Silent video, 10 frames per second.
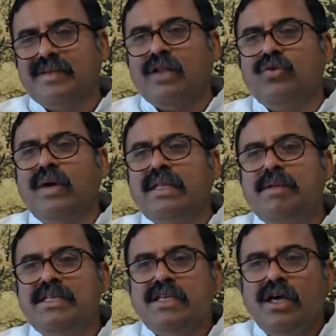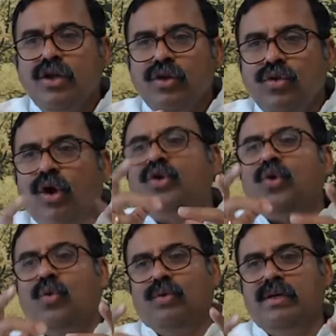Advaita means no
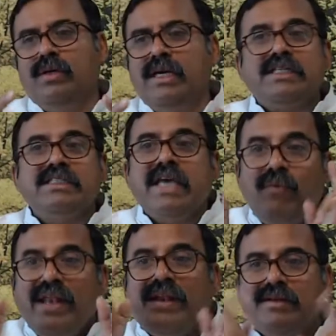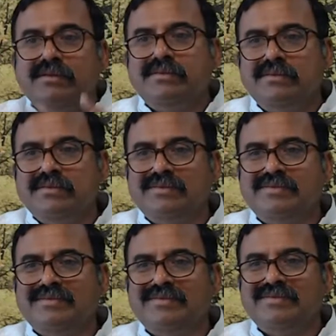two. It doesn't say one.
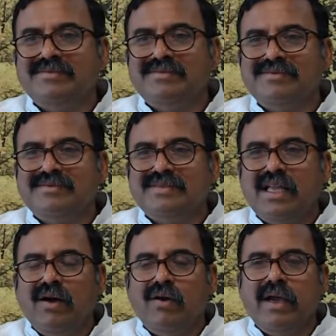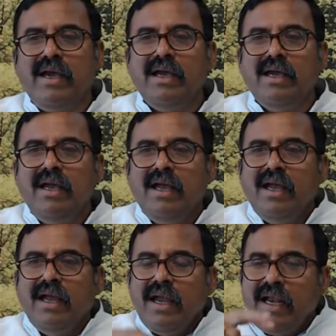Okay.
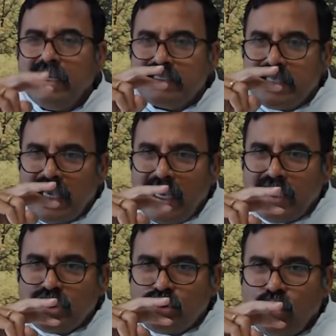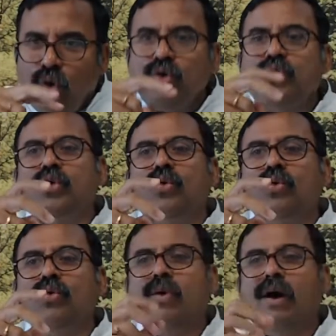It says no
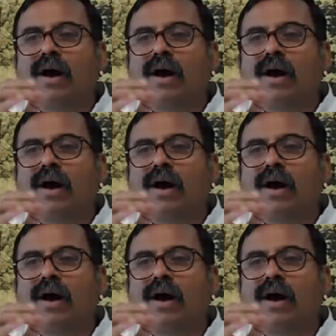two.